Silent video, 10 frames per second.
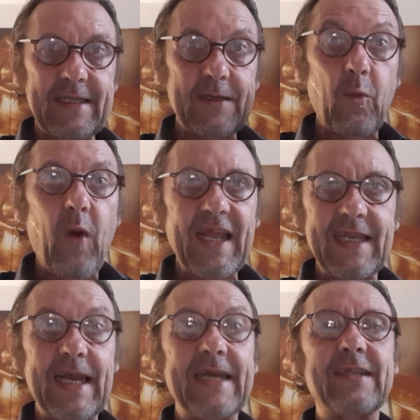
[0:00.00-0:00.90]
and
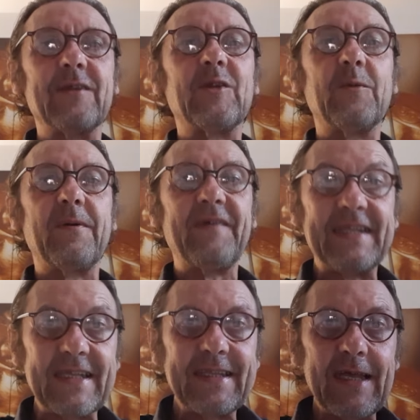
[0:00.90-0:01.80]
white light on top of it,
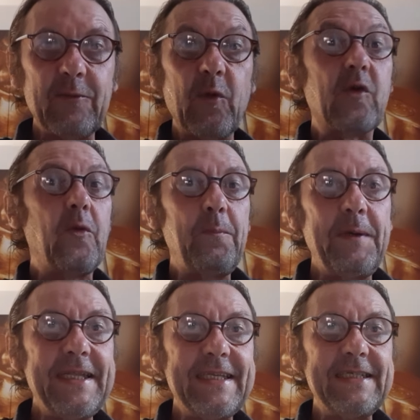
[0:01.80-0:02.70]
and that will
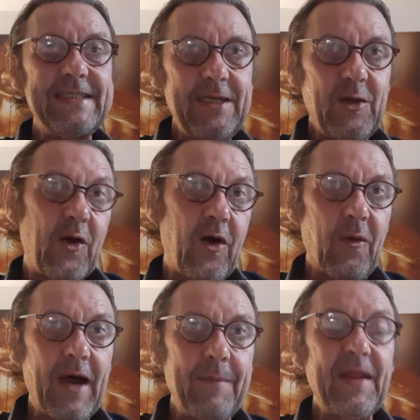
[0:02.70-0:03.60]
completely seal your
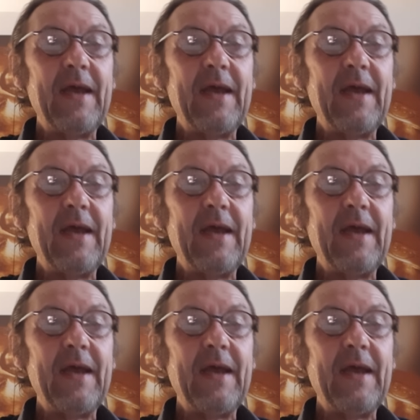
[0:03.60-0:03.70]
aura